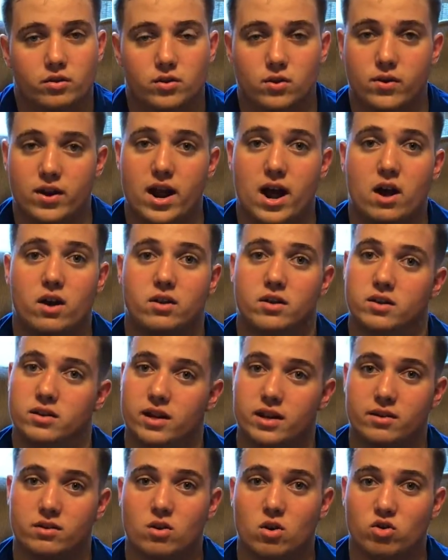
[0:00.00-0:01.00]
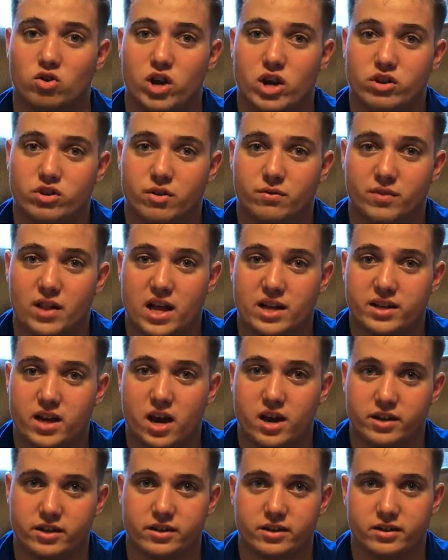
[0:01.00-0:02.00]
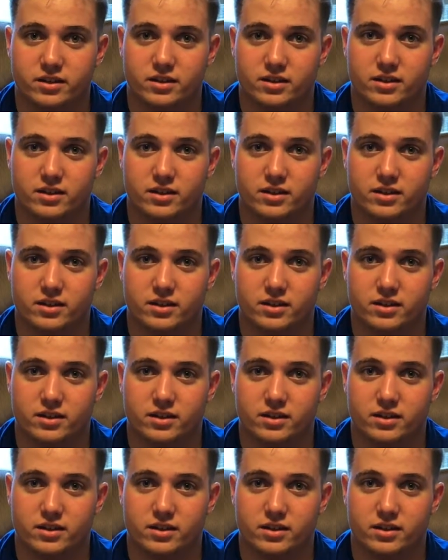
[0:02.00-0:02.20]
So now, let's go change our flat tire.